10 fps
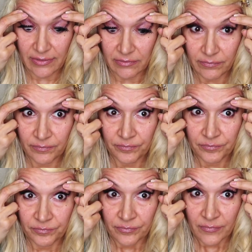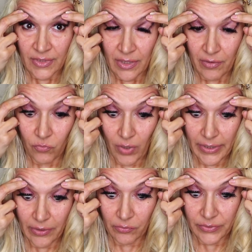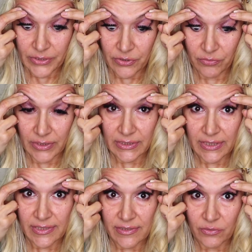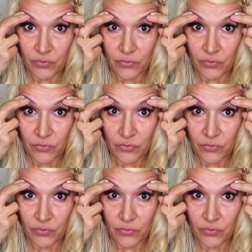And why are we doing this?